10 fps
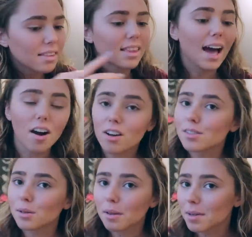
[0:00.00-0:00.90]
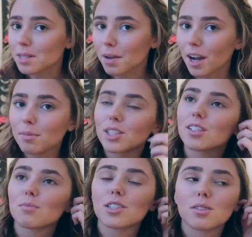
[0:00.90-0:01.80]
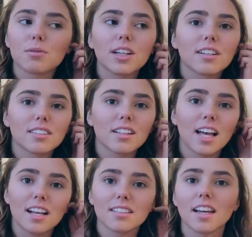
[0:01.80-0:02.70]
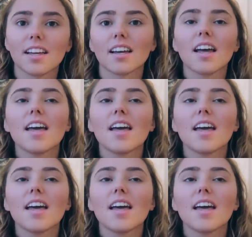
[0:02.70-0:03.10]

That also limits my options, which is weird because the last like